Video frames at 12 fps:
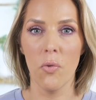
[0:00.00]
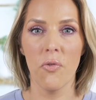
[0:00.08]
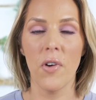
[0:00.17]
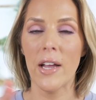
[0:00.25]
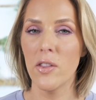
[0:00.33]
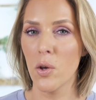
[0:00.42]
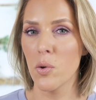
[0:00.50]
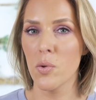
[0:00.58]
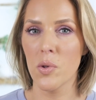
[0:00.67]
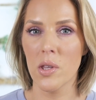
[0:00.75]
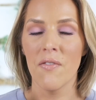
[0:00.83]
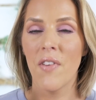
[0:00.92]
fight
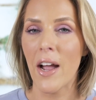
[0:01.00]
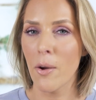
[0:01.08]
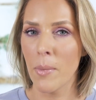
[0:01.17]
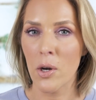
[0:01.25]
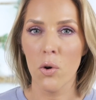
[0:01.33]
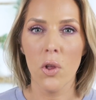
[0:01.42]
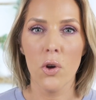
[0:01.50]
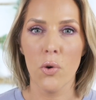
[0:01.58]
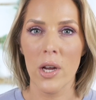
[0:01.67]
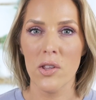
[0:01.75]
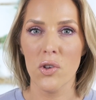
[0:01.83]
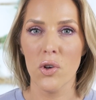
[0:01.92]
those environmental
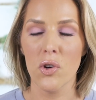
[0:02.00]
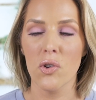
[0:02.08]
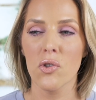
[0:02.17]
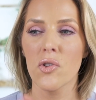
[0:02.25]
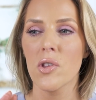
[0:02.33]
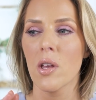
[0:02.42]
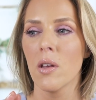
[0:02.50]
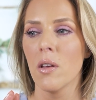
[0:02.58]
aggressors.